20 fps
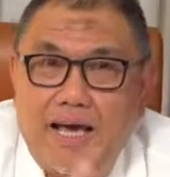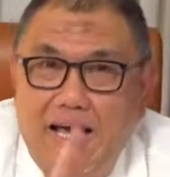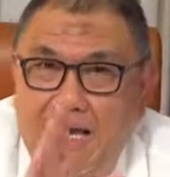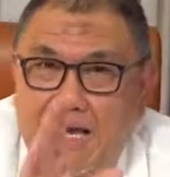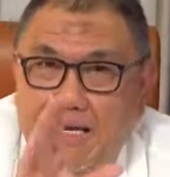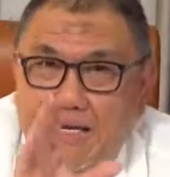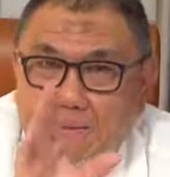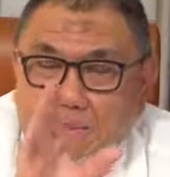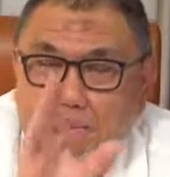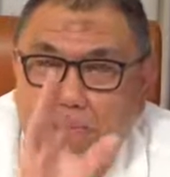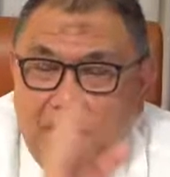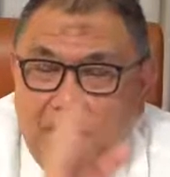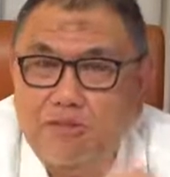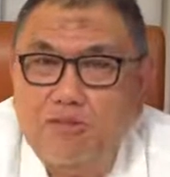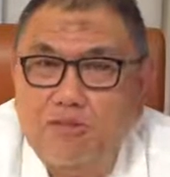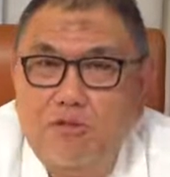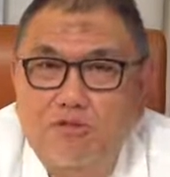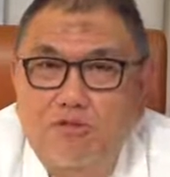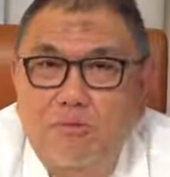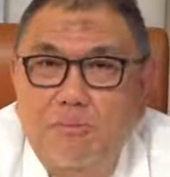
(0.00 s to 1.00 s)
And the pulse
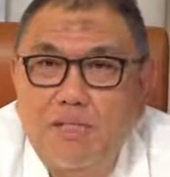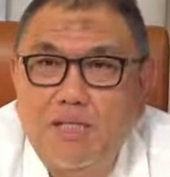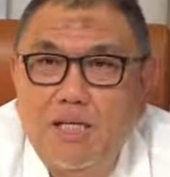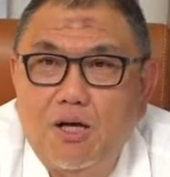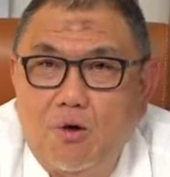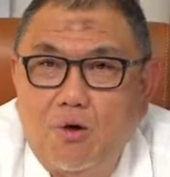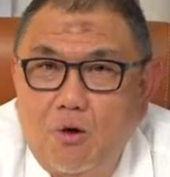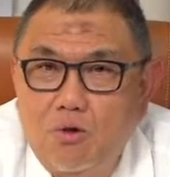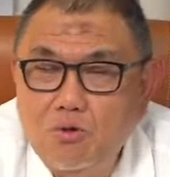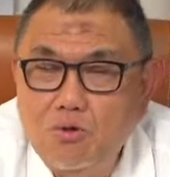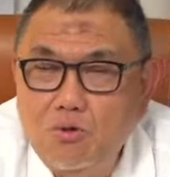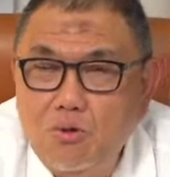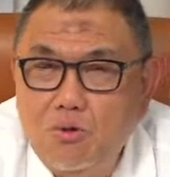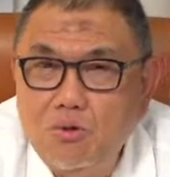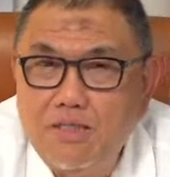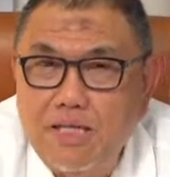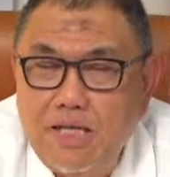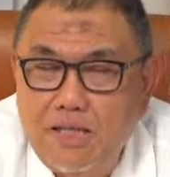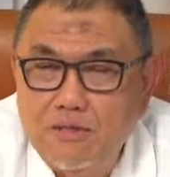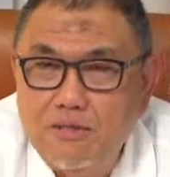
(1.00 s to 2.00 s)
oximeter also
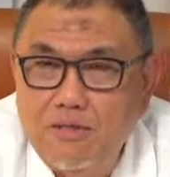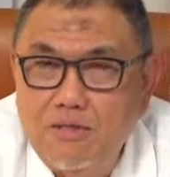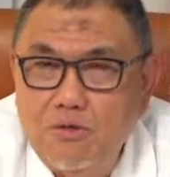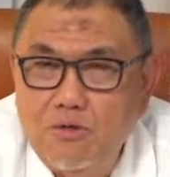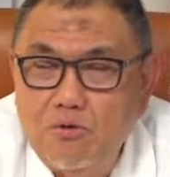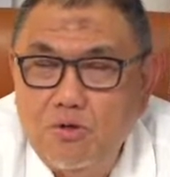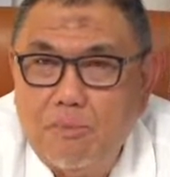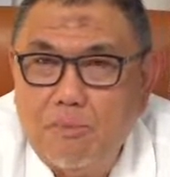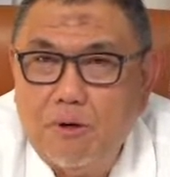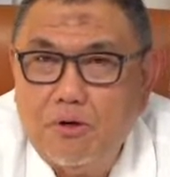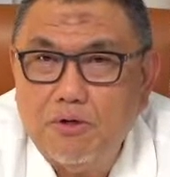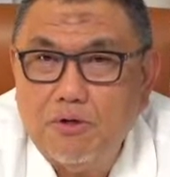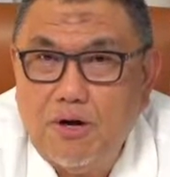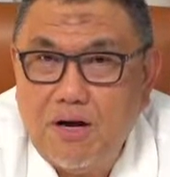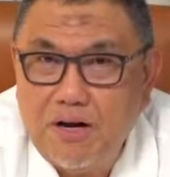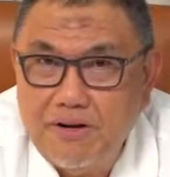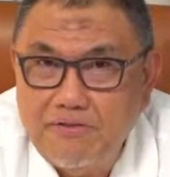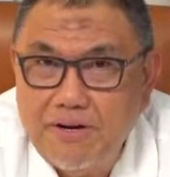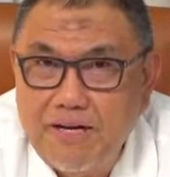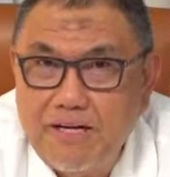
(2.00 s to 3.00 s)
tells you about your
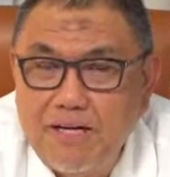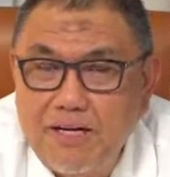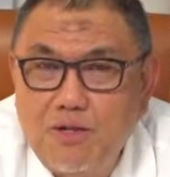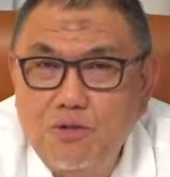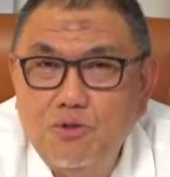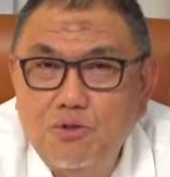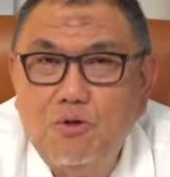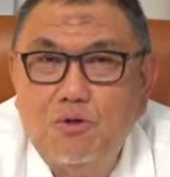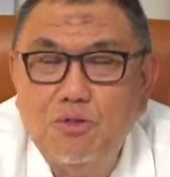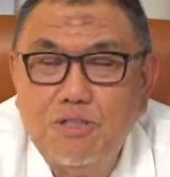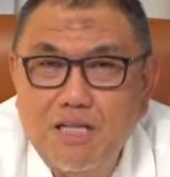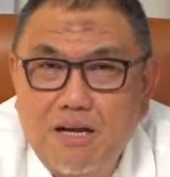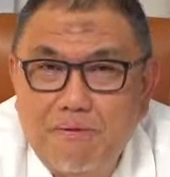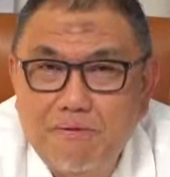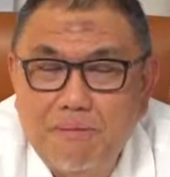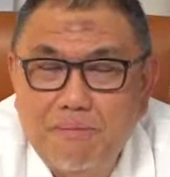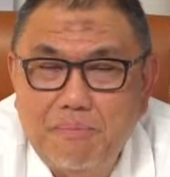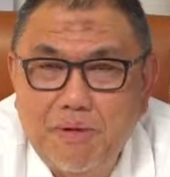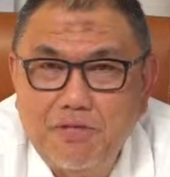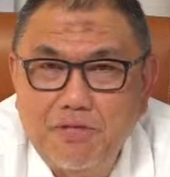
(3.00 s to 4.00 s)
heart rate. So some of
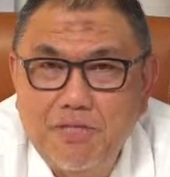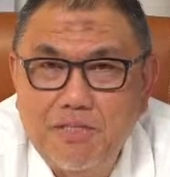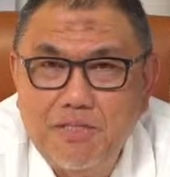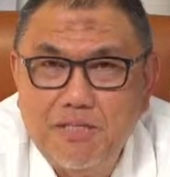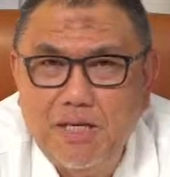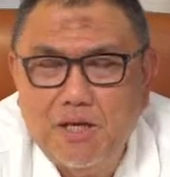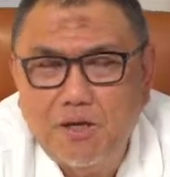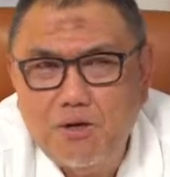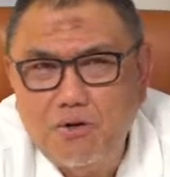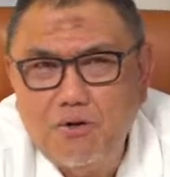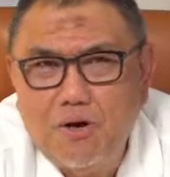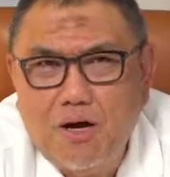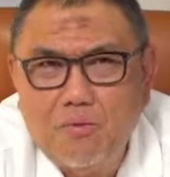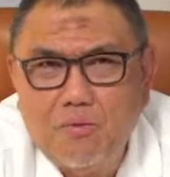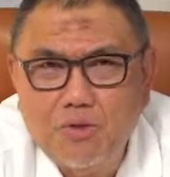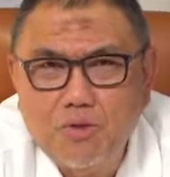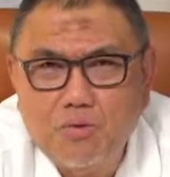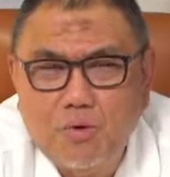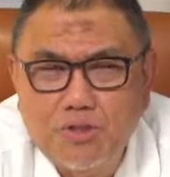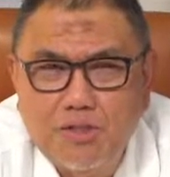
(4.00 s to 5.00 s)
the patients say, you know, I
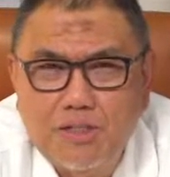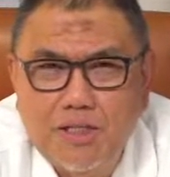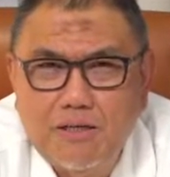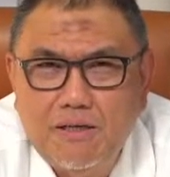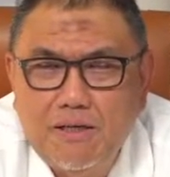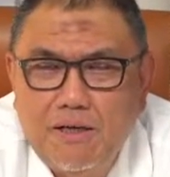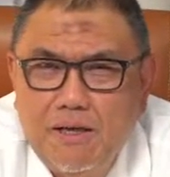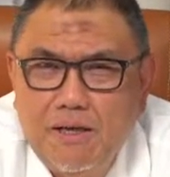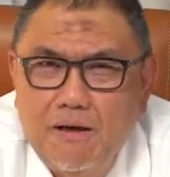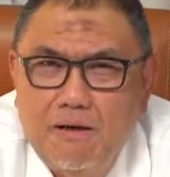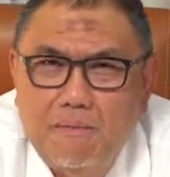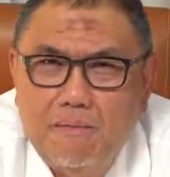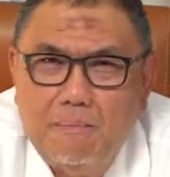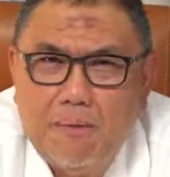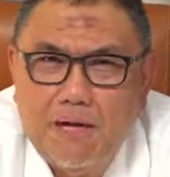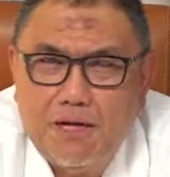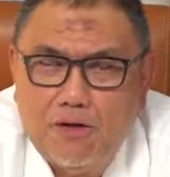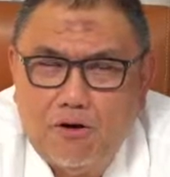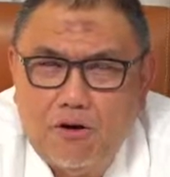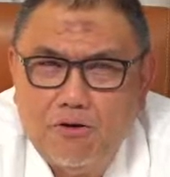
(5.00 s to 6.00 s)
was watching
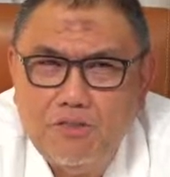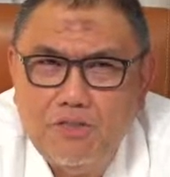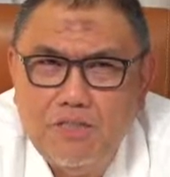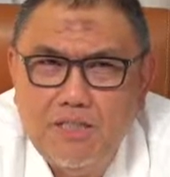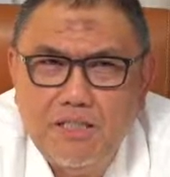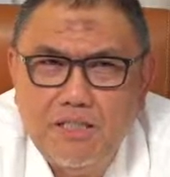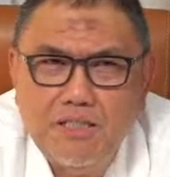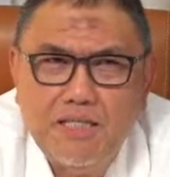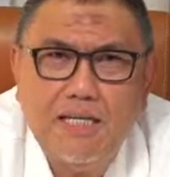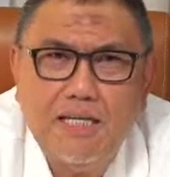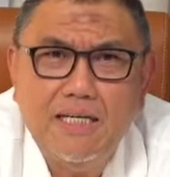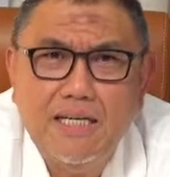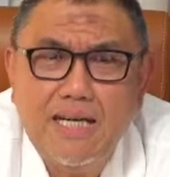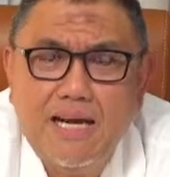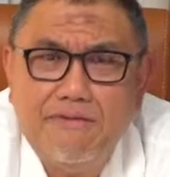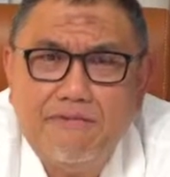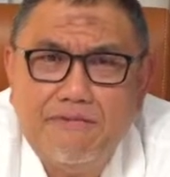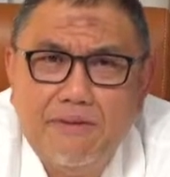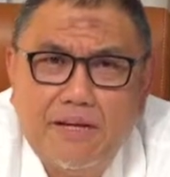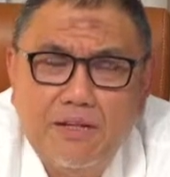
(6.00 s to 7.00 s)
my oxygen, suddenly
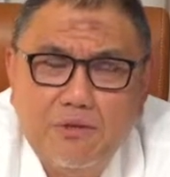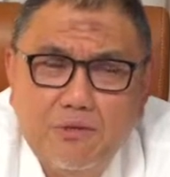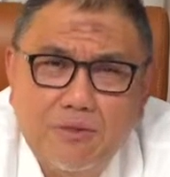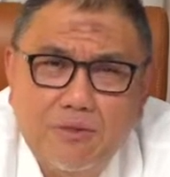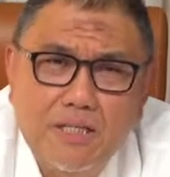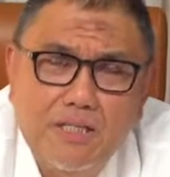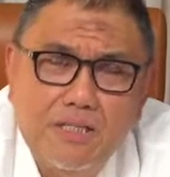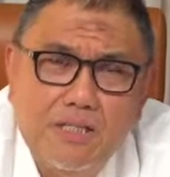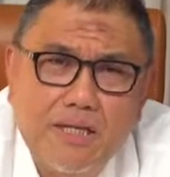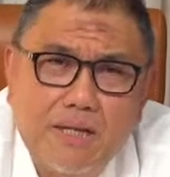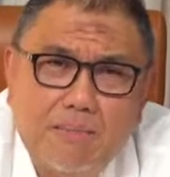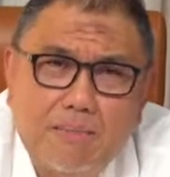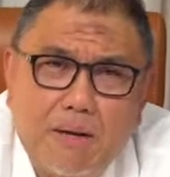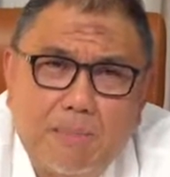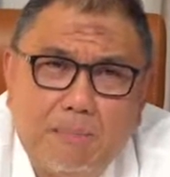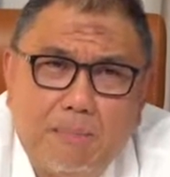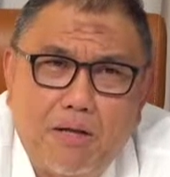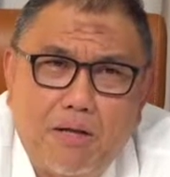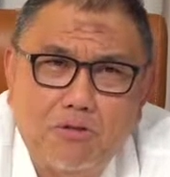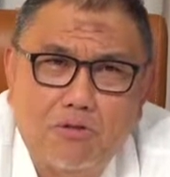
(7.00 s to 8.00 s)
I noticed that my
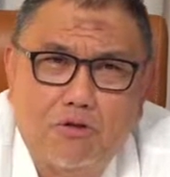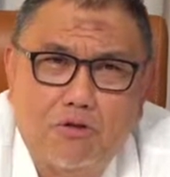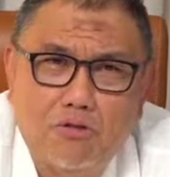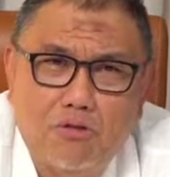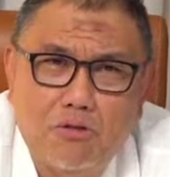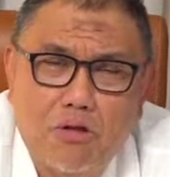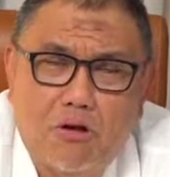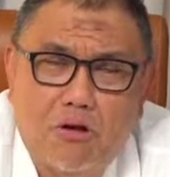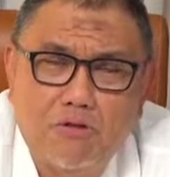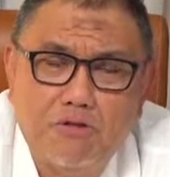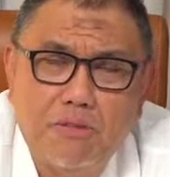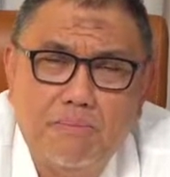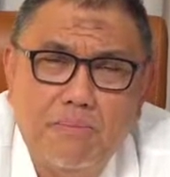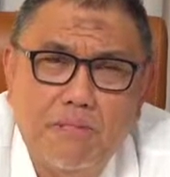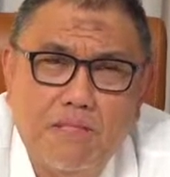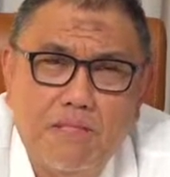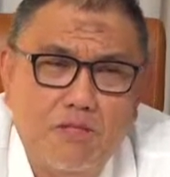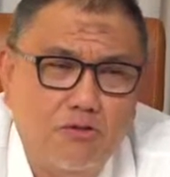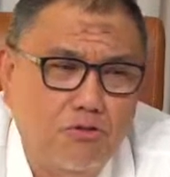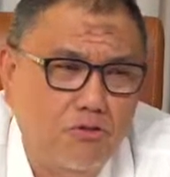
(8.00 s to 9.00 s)
pulse
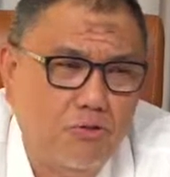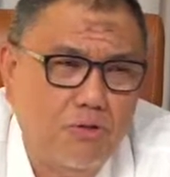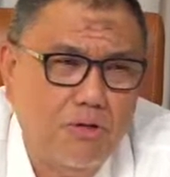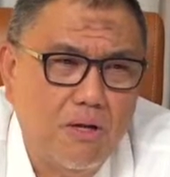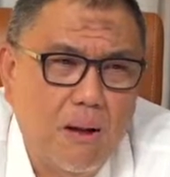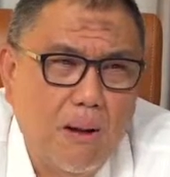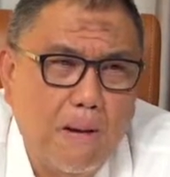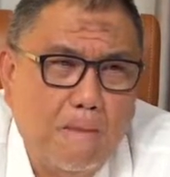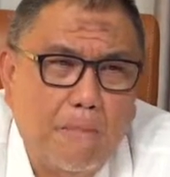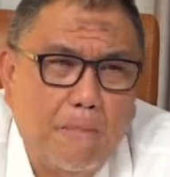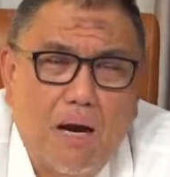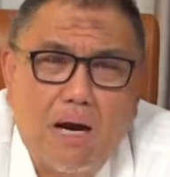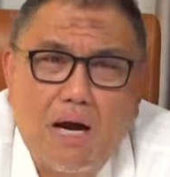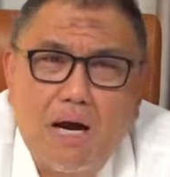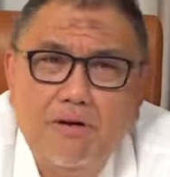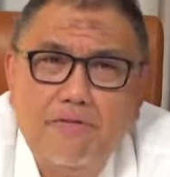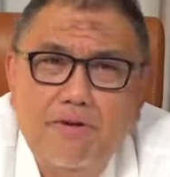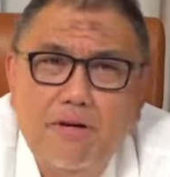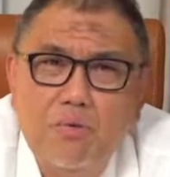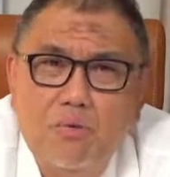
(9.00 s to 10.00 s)
oximeter showed my
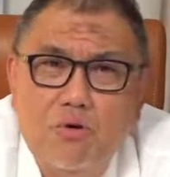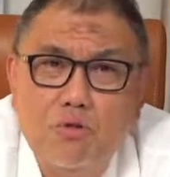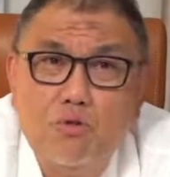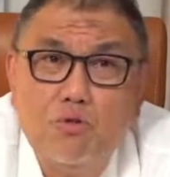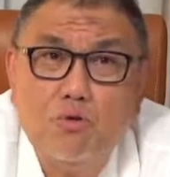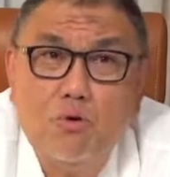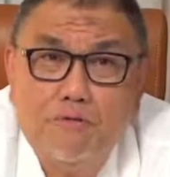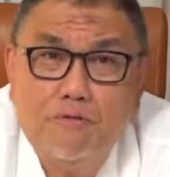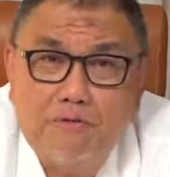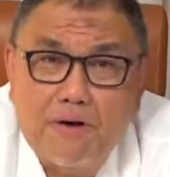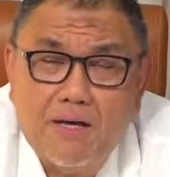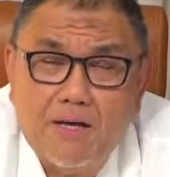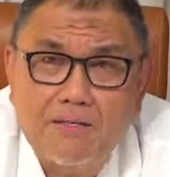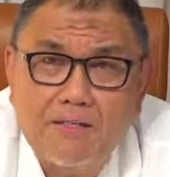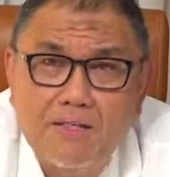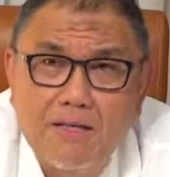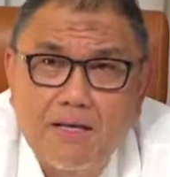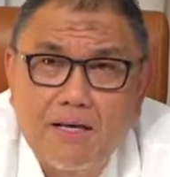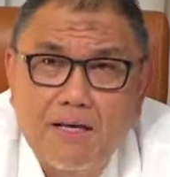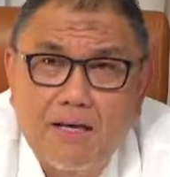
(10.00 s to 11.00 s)
heart rate was so fast.